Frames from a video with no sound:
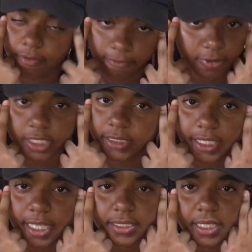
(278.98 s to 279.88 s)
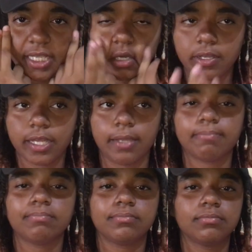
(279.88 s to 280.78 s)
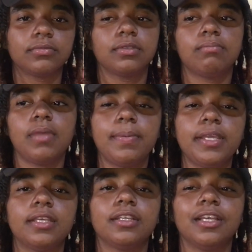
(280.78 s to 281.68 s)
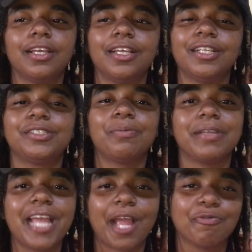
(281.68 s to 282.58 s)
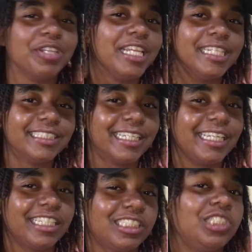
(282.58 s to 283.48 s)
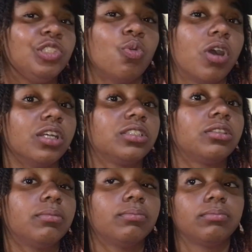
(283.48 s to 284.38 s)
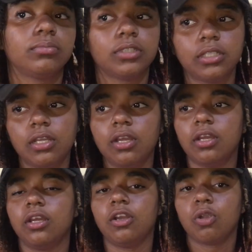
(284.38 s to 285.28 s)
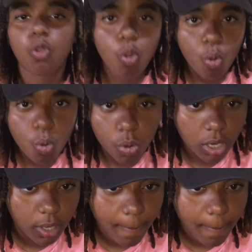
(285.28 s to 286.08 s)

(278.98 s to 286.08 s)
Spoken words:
first thing I thinking, okay, maybe some gang related issue or something. Cool.